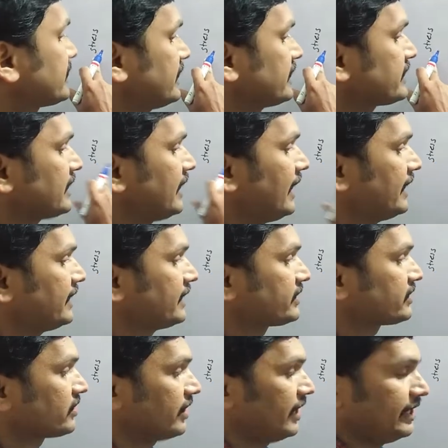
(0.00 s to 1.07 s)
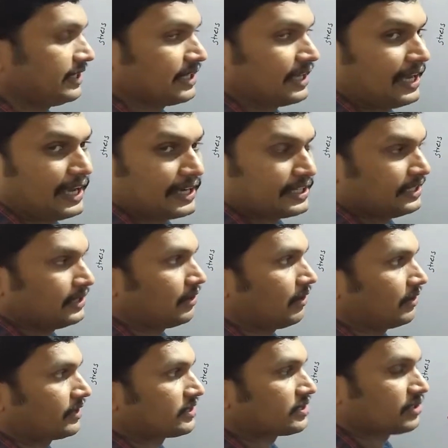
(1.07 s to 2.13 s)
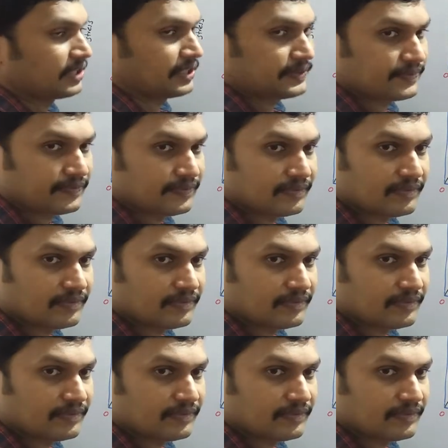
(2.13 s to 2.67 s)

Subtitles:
stress and the strain acting on the string.